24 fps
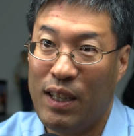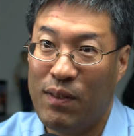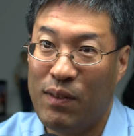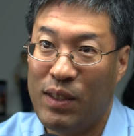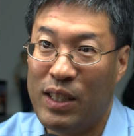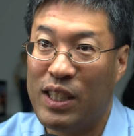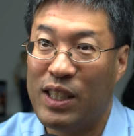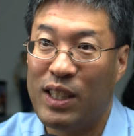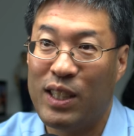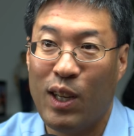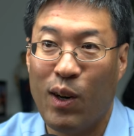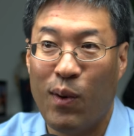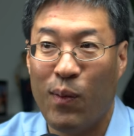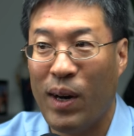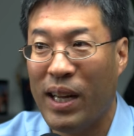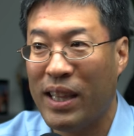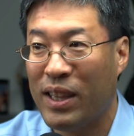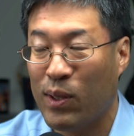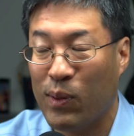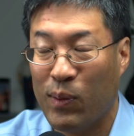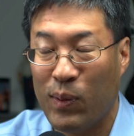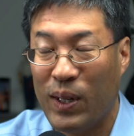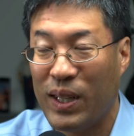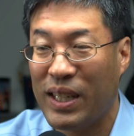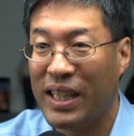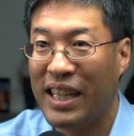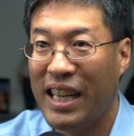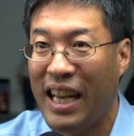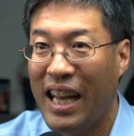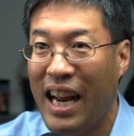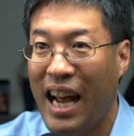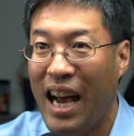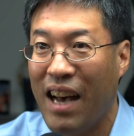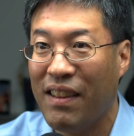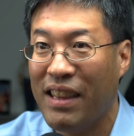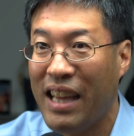Yeah. We just don't want the word to
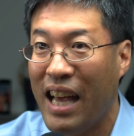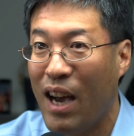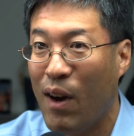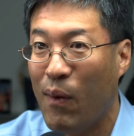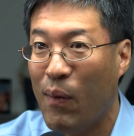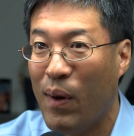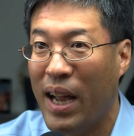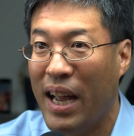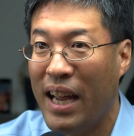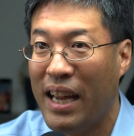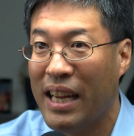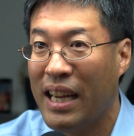get out that way